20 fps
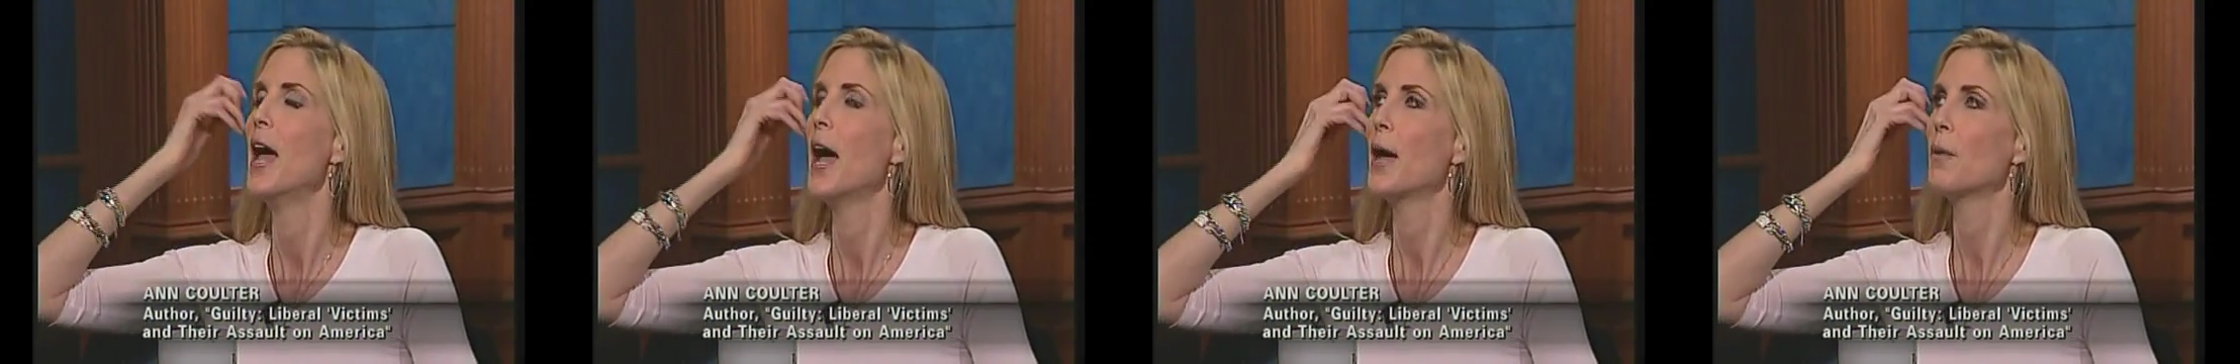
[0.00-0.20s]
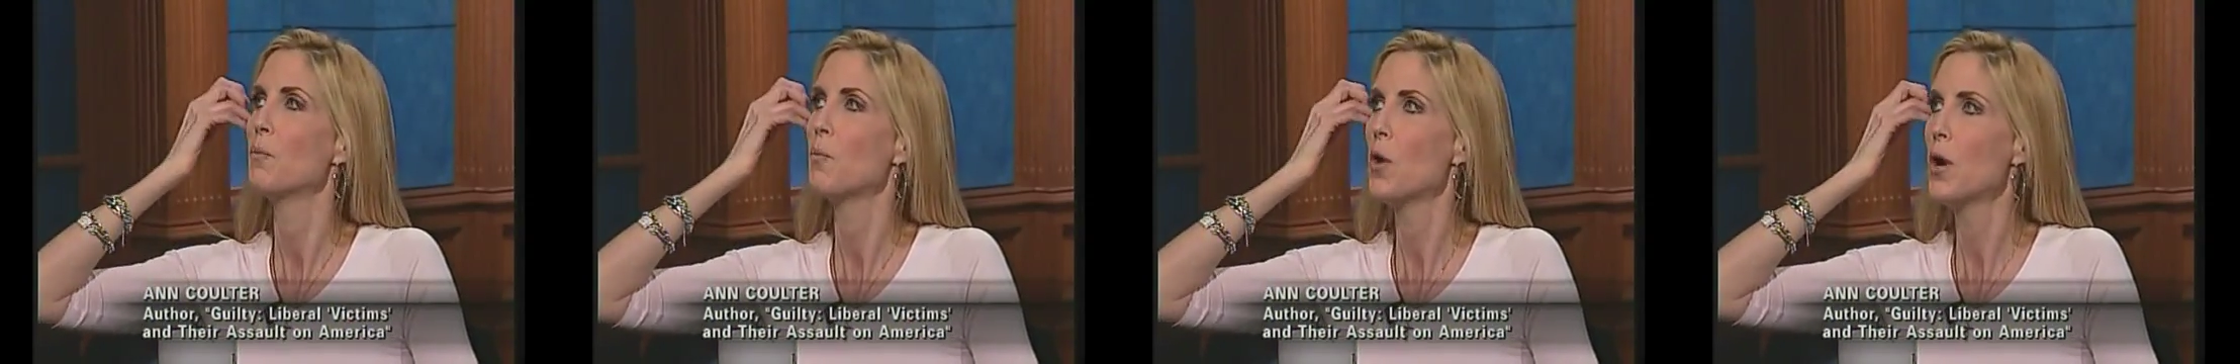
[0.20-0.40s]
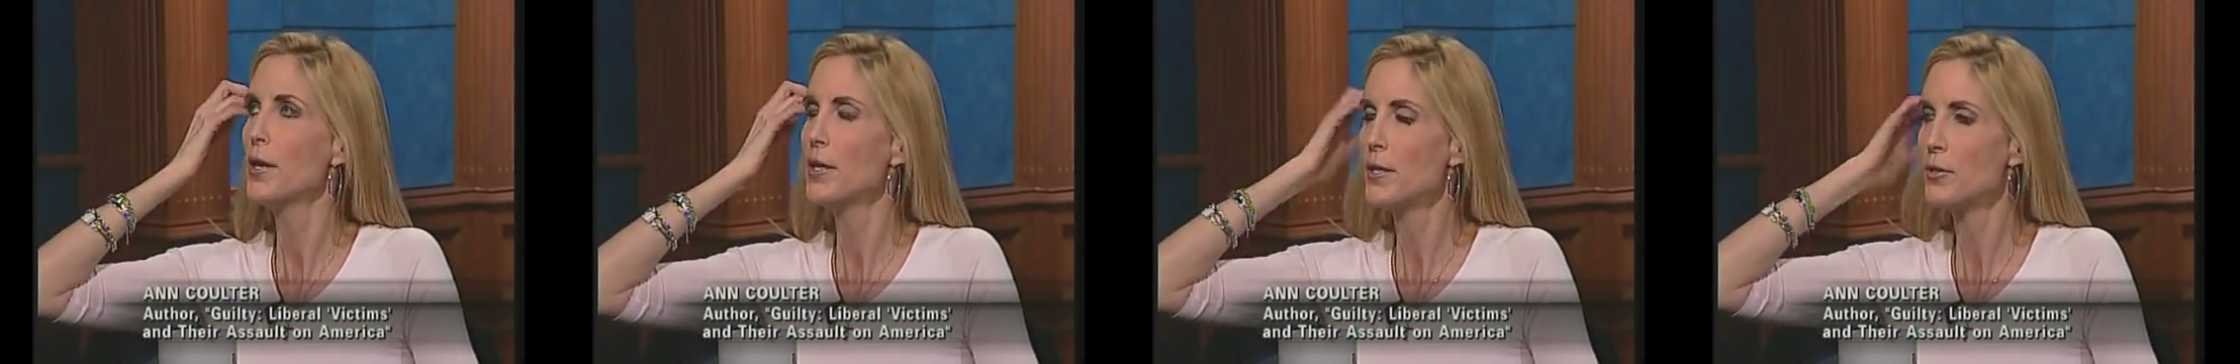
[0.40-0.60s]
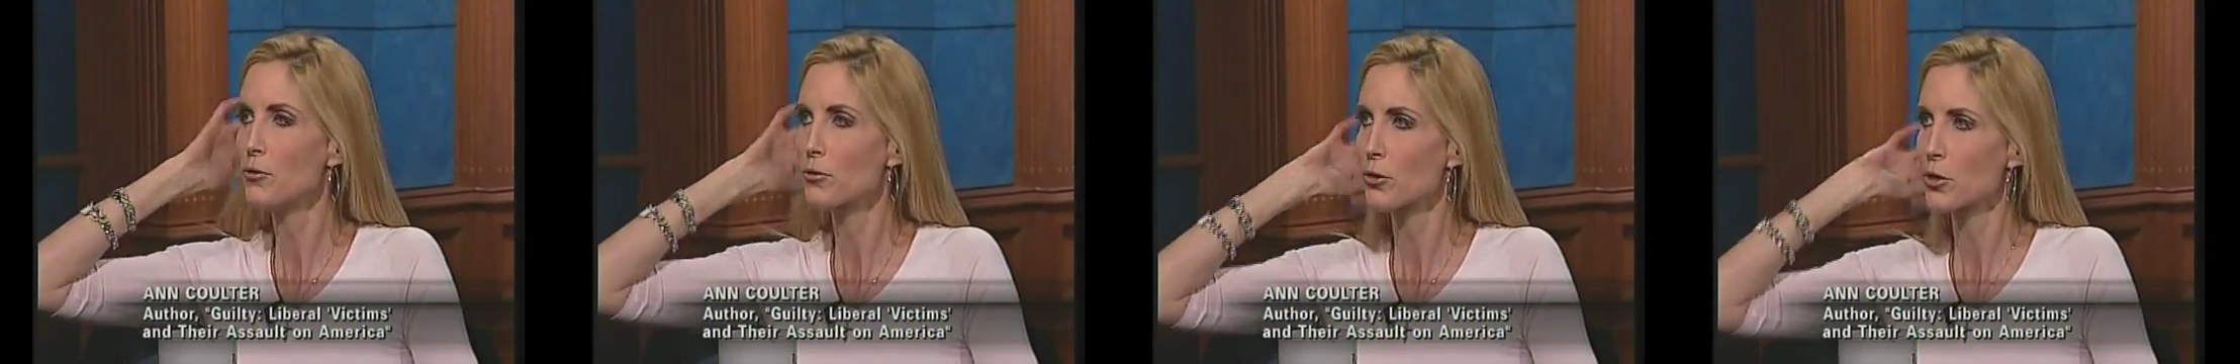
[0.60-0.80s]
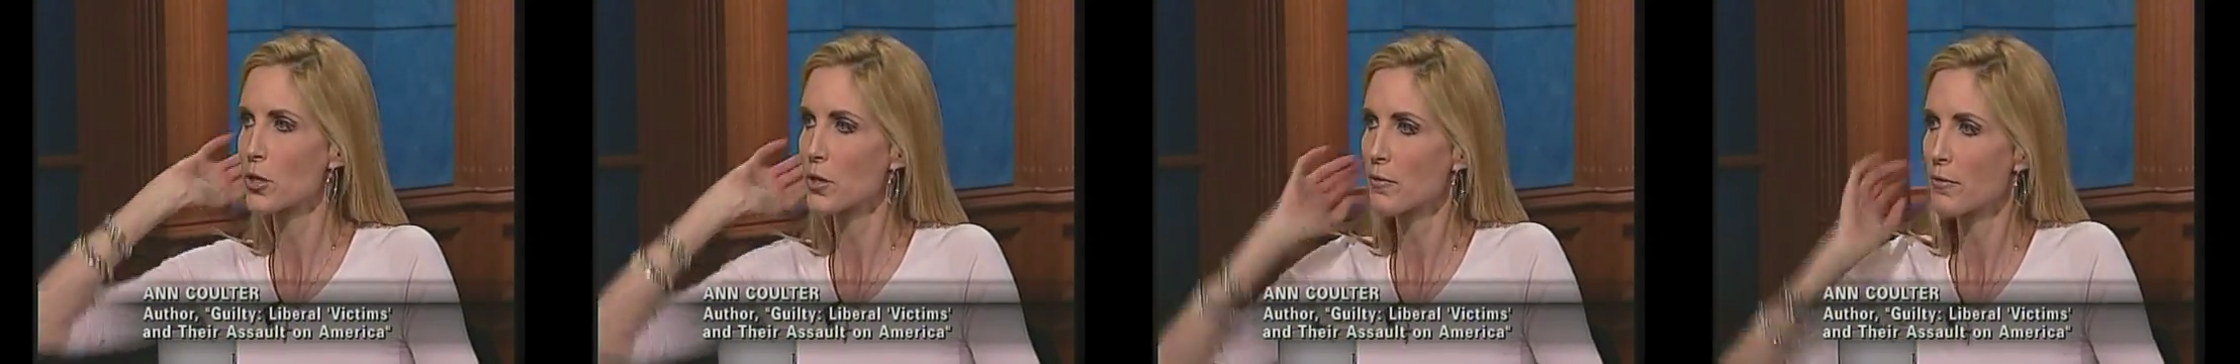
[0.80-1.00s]
And one
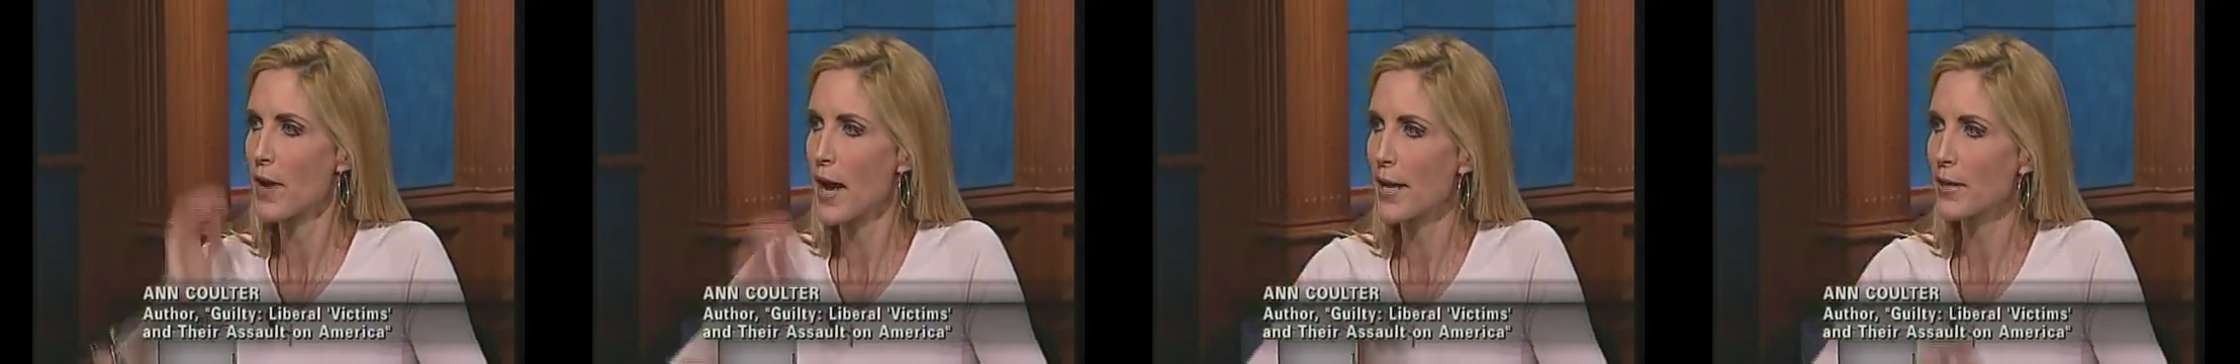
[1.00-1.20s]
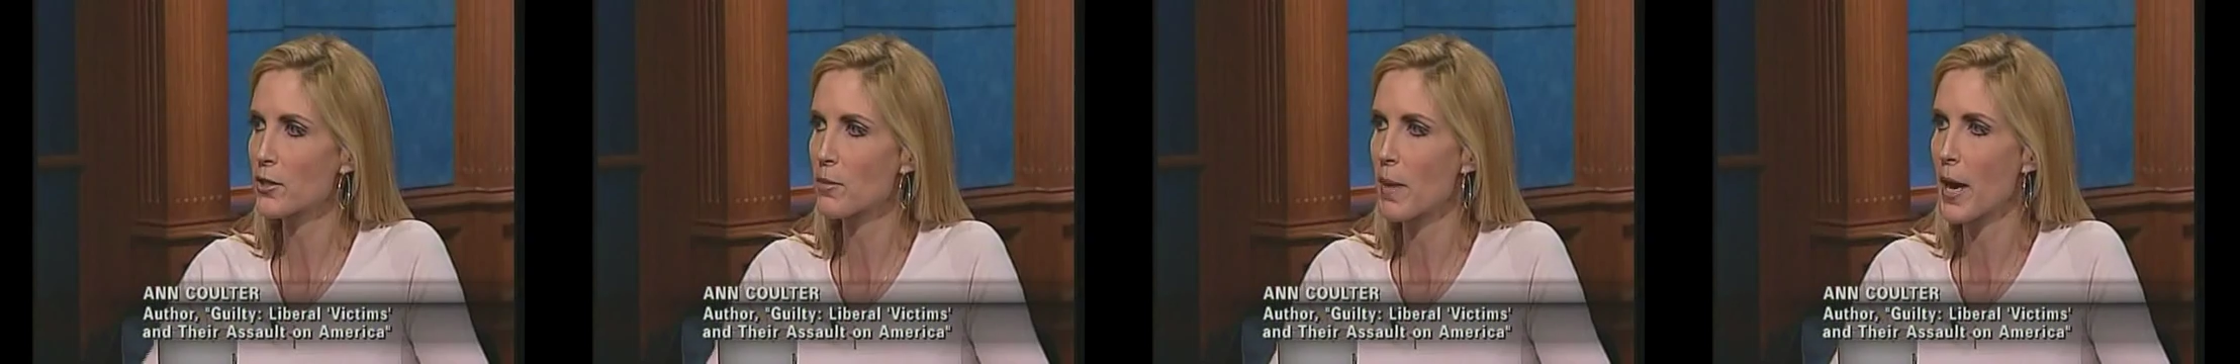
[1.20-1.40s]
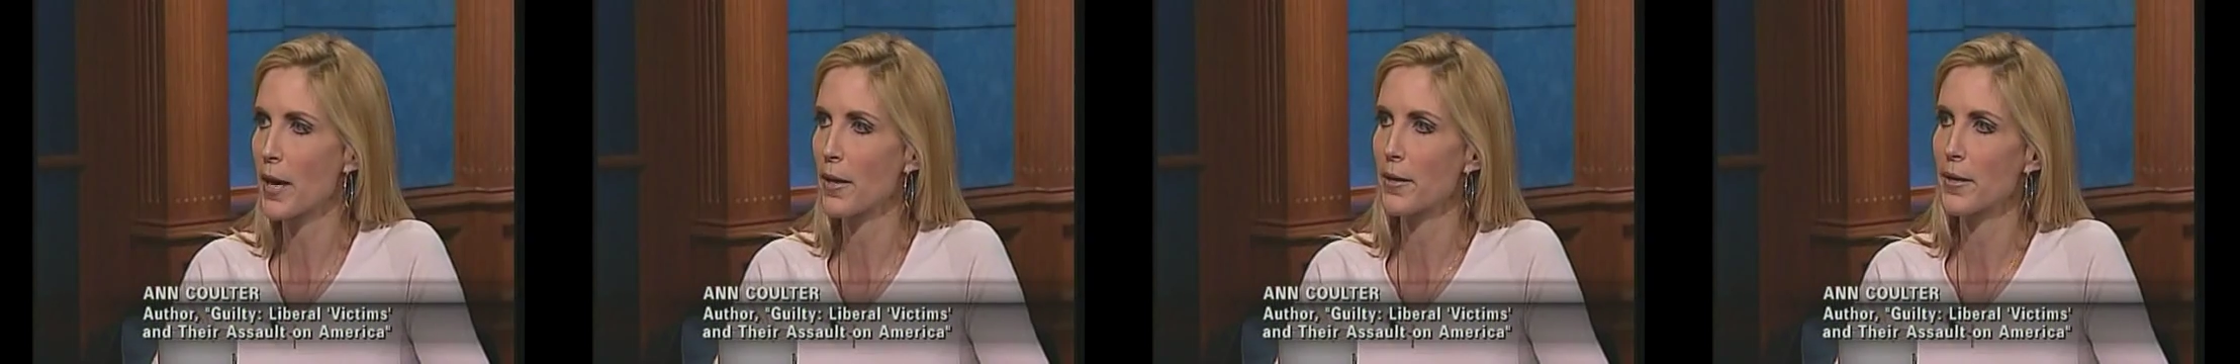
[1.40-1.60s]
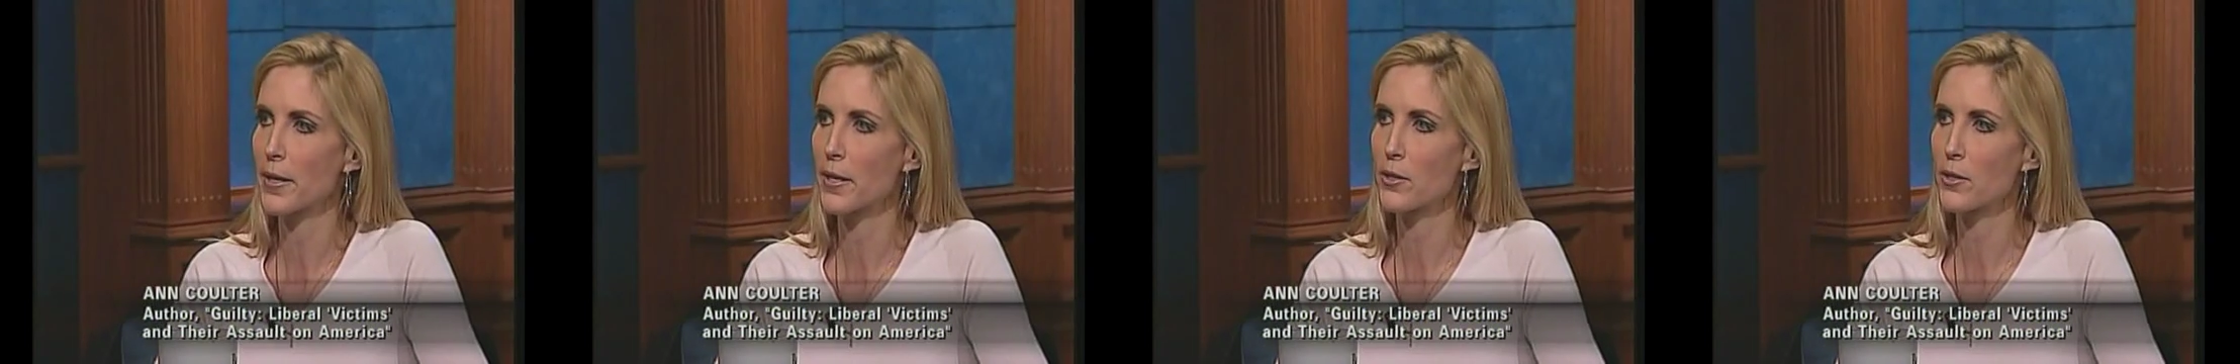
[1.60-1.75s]
interesting fact about it